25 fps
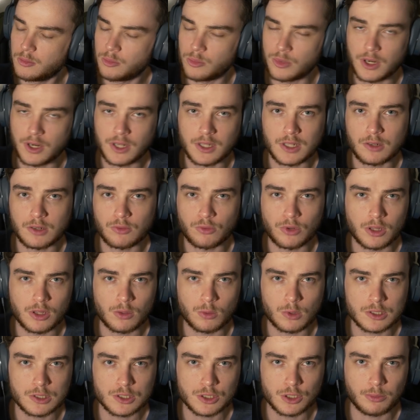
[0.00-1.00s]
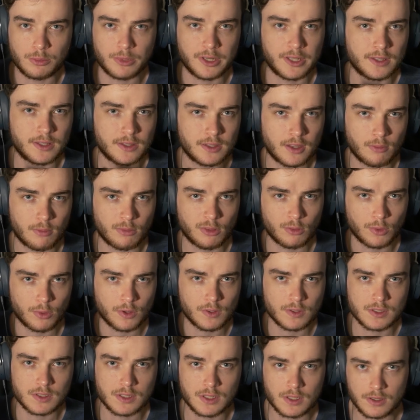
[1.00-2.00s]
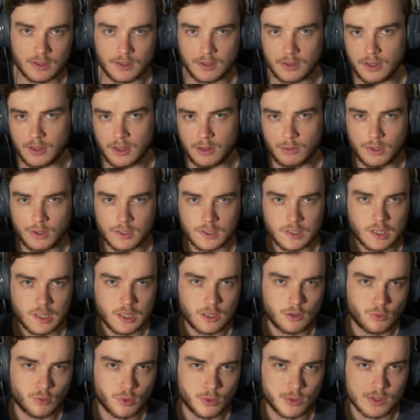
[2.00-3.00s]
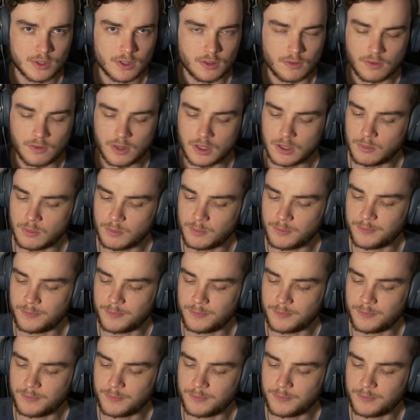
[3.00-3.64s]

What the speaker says: But I didn't really watch too many in-depth ones because otherwise it kind of ruins the fun.